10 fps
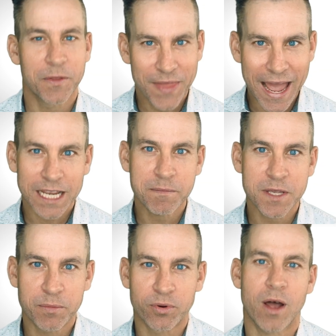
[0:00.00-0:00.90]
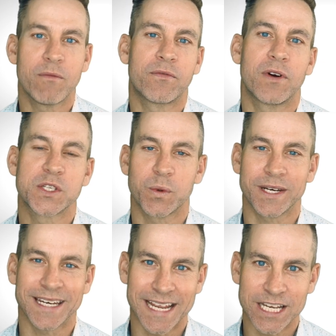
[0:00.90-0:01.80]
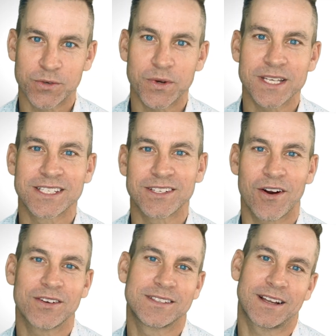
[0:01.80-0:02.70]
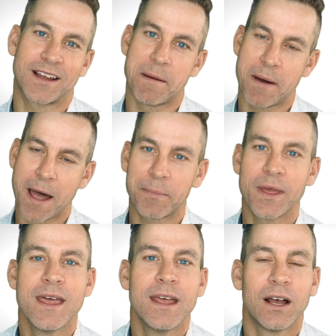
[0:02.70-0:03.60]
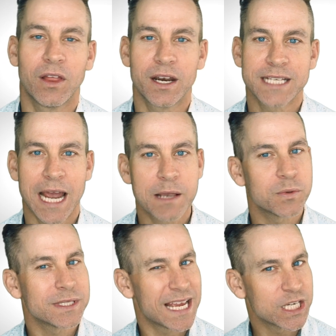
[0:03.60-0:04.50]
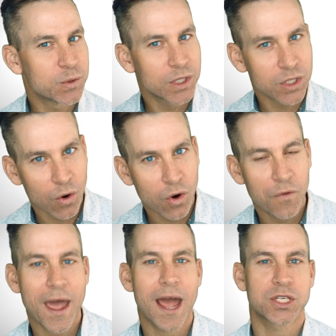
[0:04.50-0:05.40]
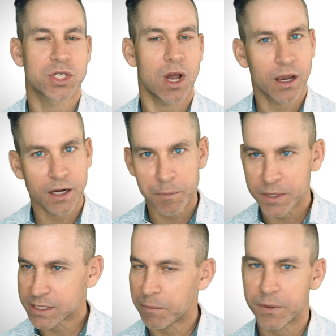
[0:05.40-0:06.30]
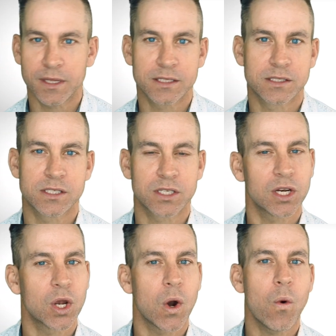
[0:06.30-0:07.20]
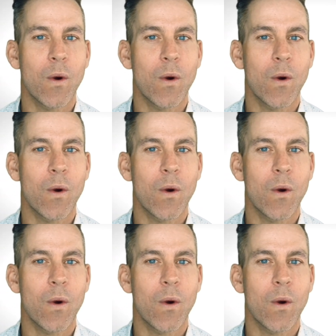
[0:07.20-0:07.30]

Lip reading: But that can be a problem for us when an injury starts to come up. A lot of times we tend to ignore that, chalk it up as something that's just going to go